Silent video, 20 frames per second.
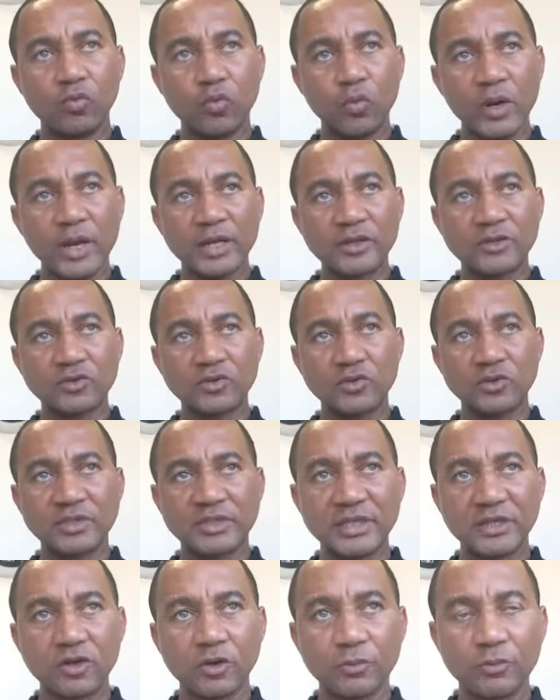where to
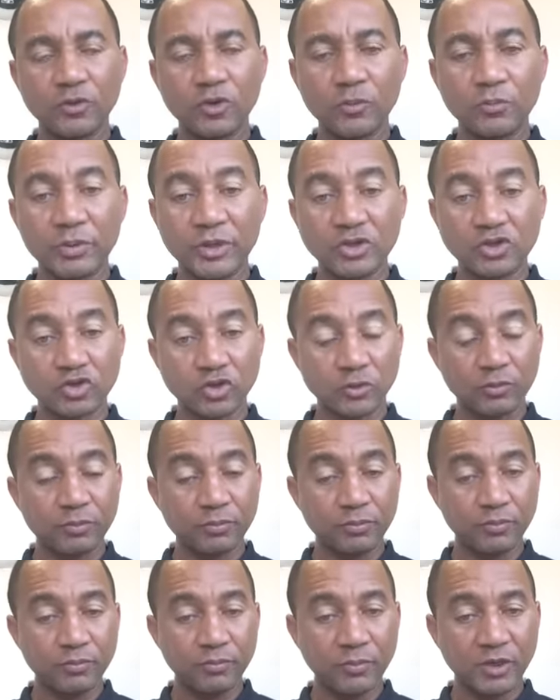set up your pension
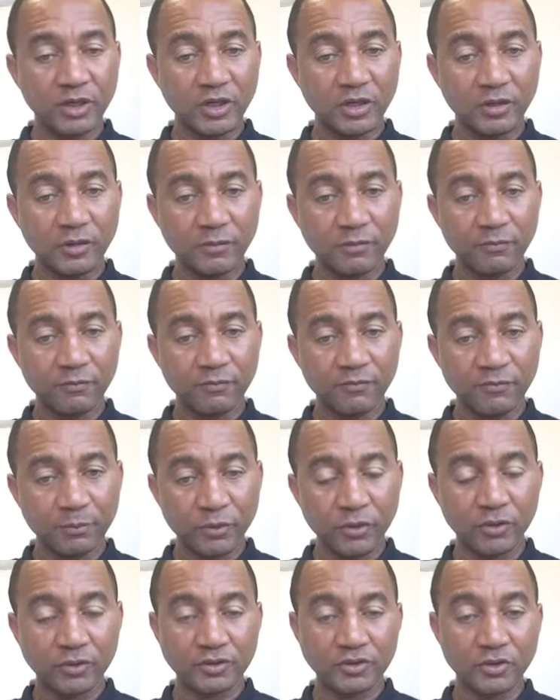
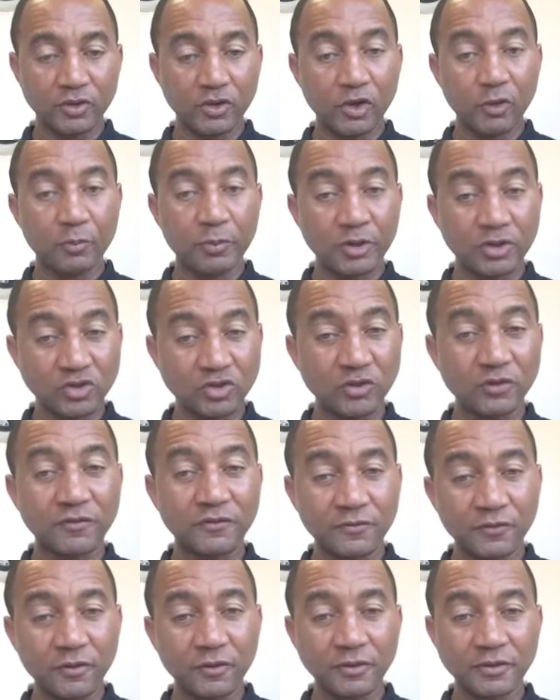pot or your pension
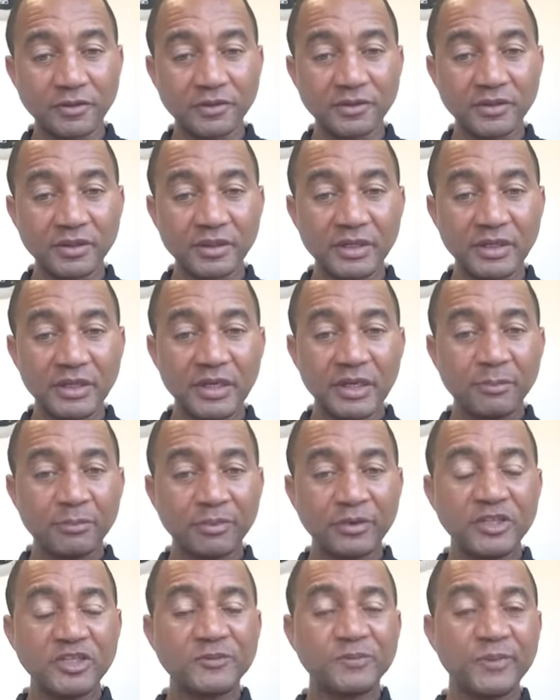fund,
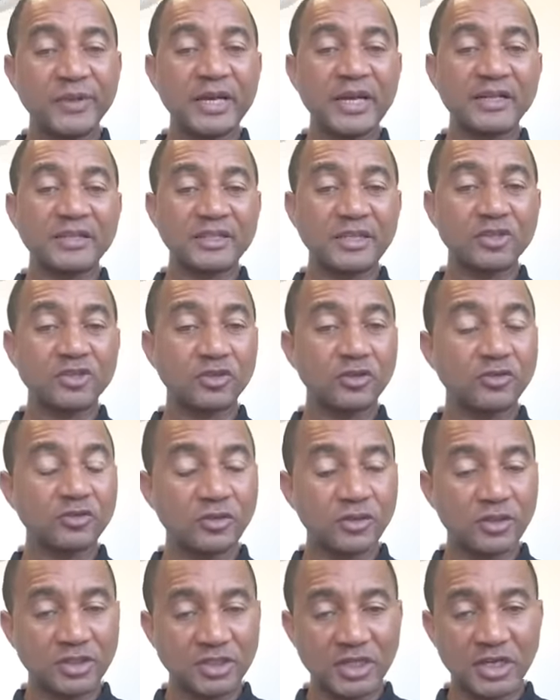please pay attention
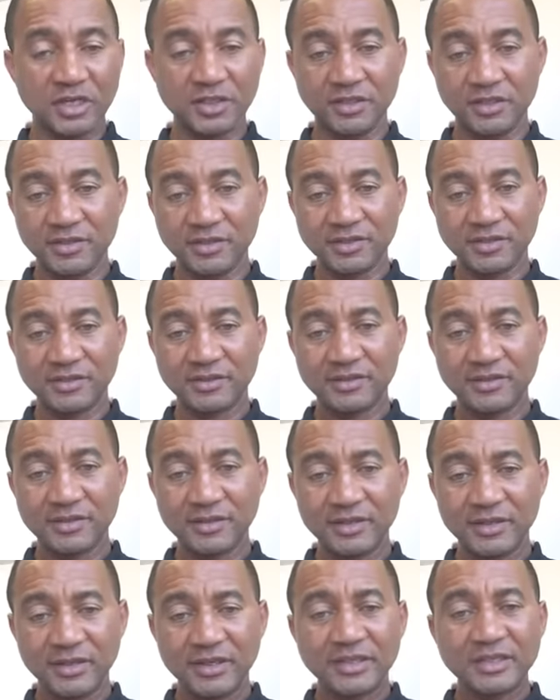to the charges.
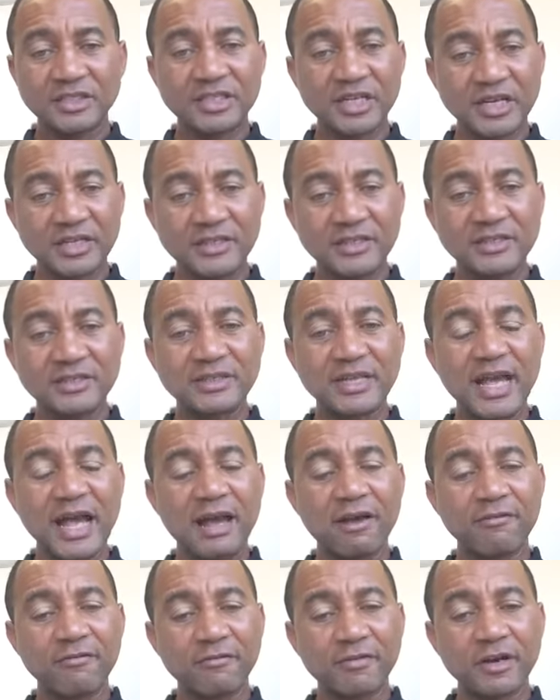Charges
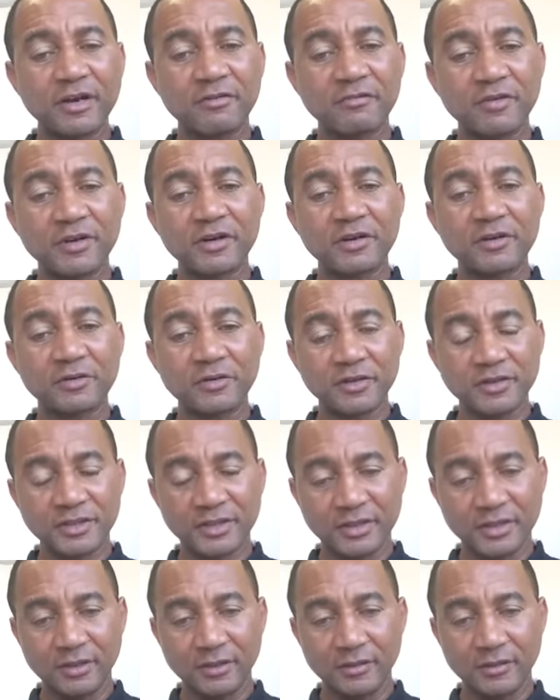are very, very
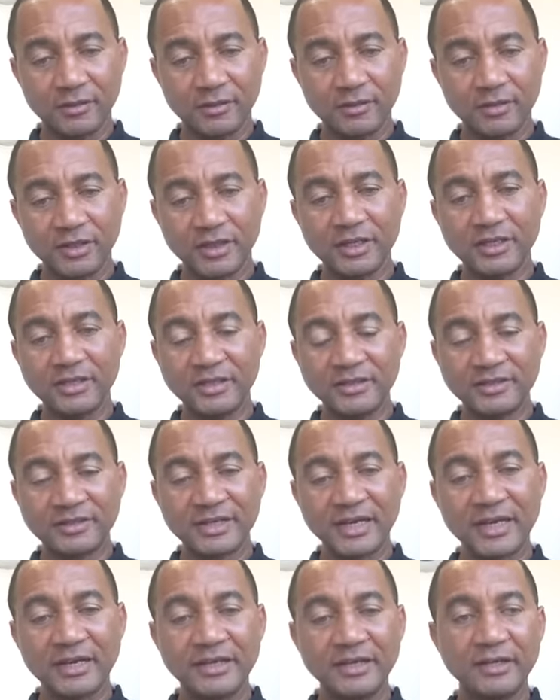critical in
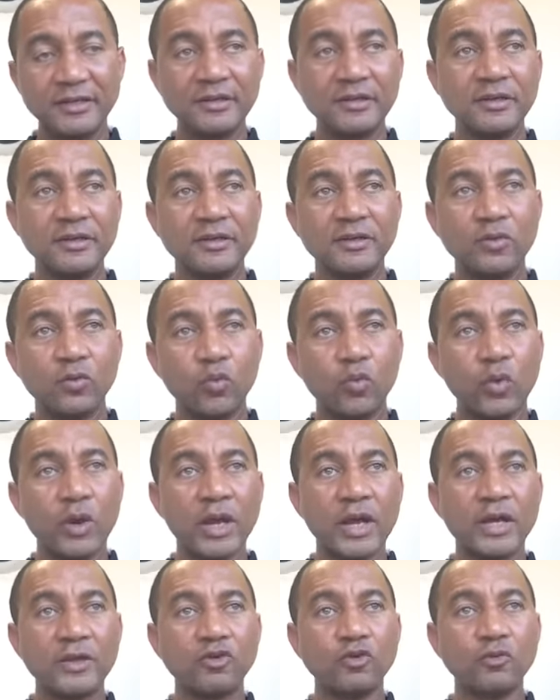deciding
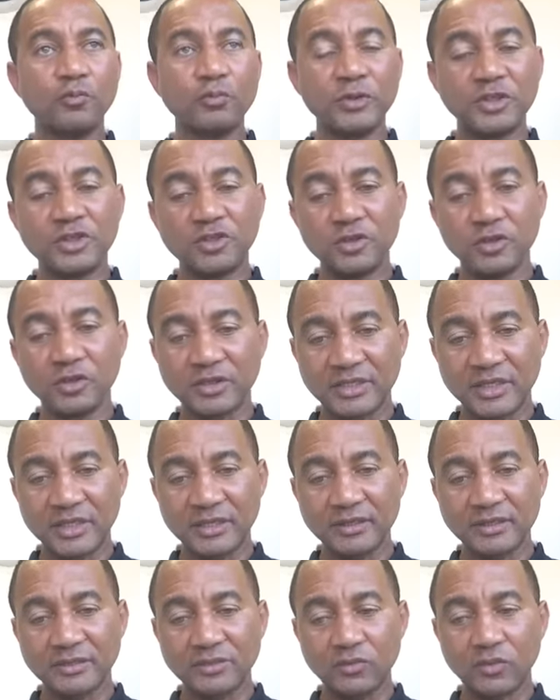where you pitch your
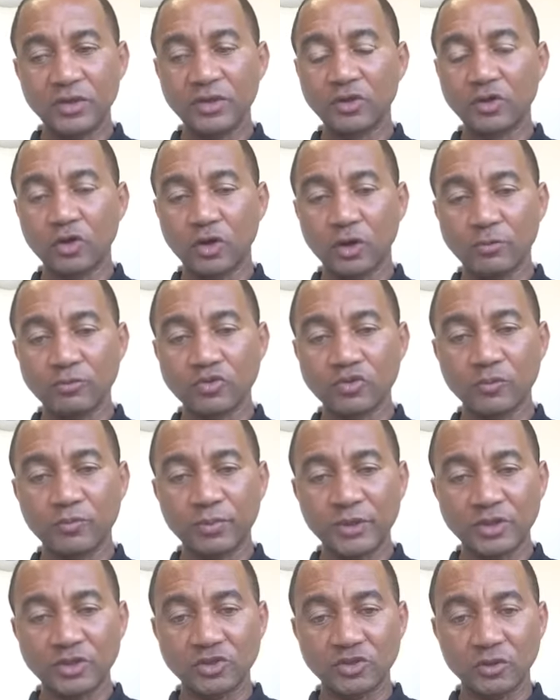tent when it comes to
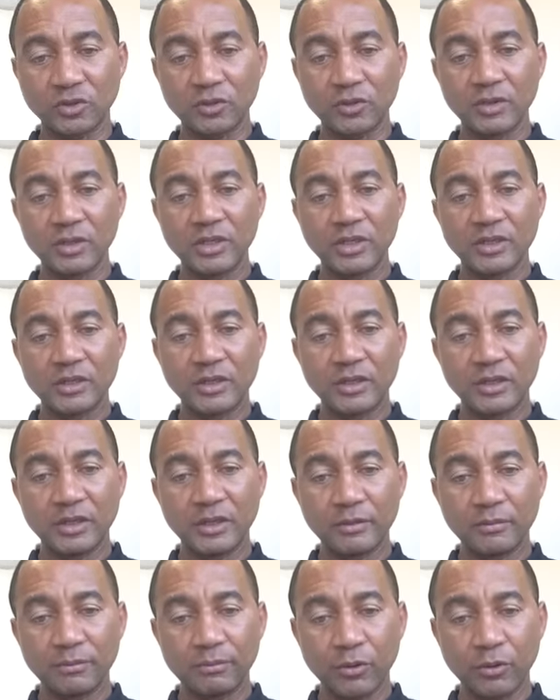pension
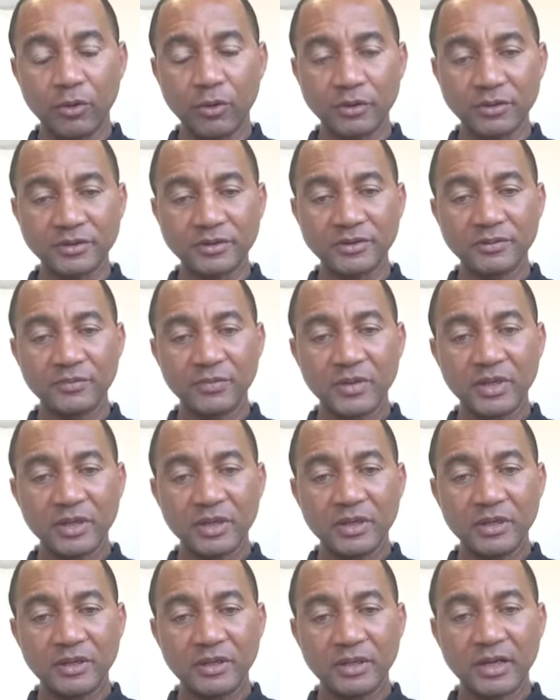pots.
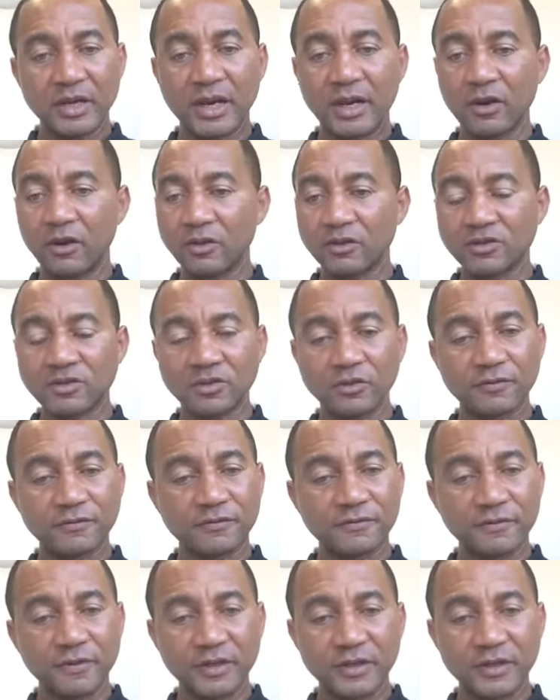There are lots of